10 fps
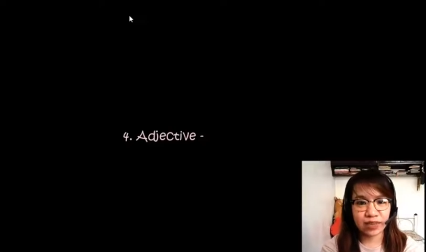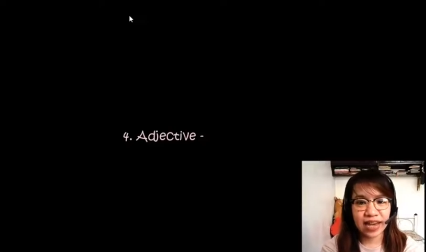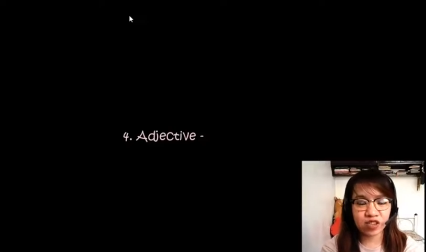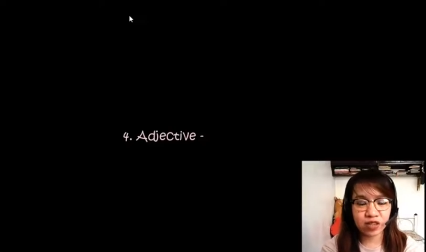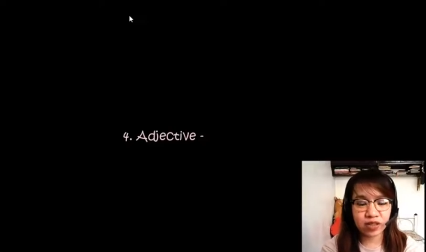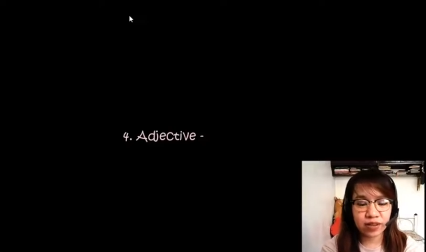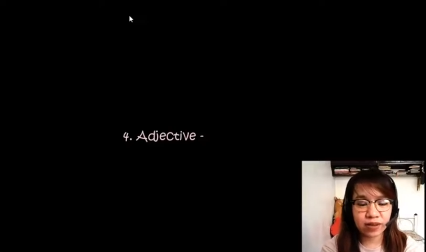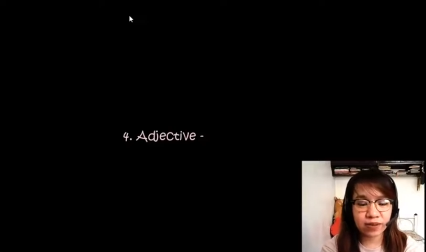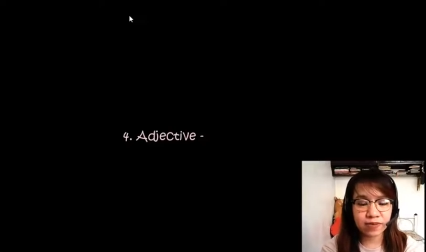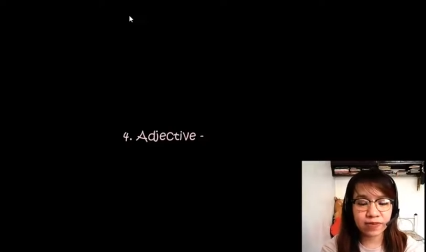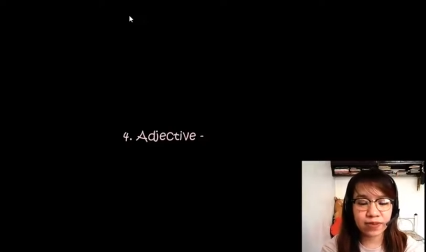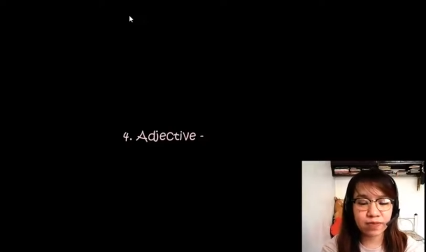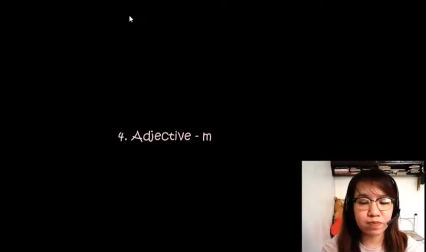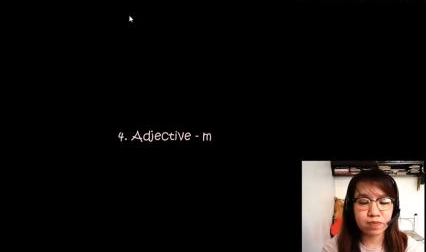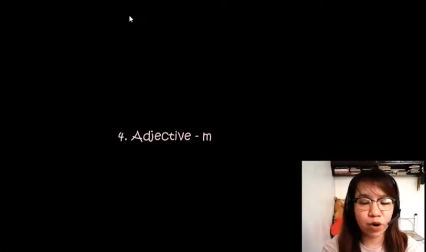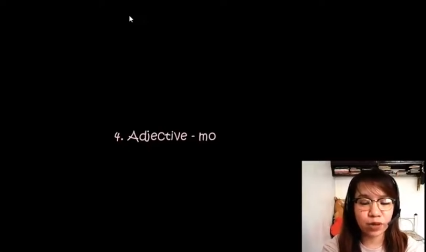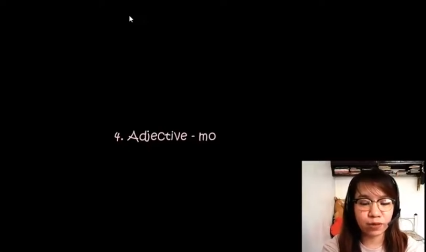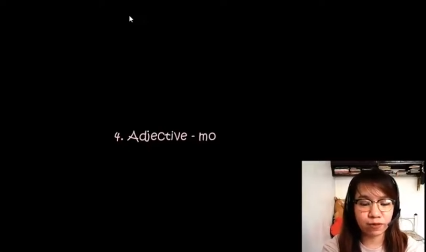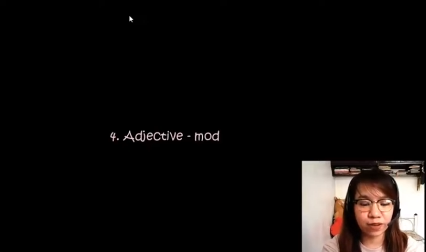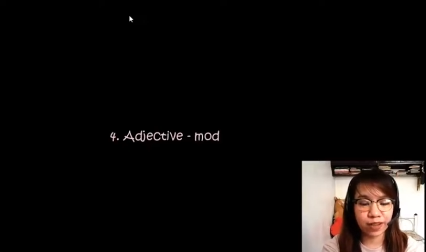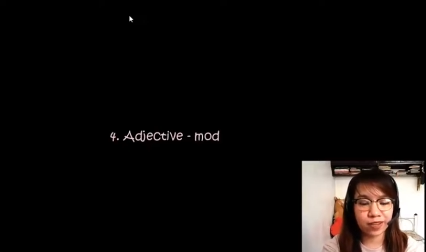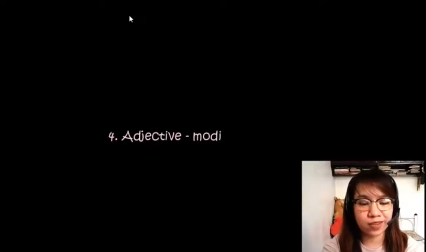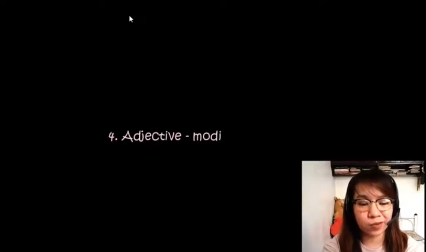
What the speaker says: Adjective modifies,